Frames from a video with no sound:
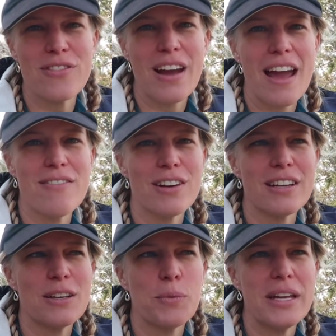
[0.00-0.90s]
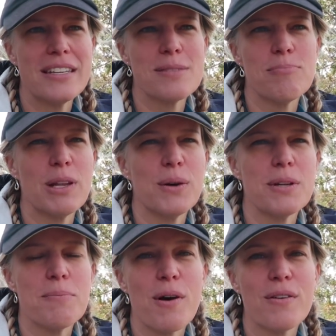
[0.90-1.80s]
forever and the wind has blown
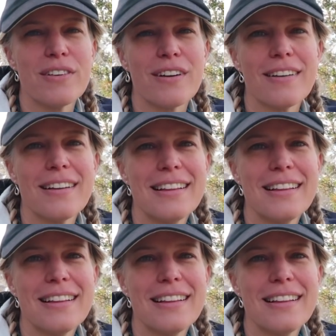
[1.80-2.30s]
them over.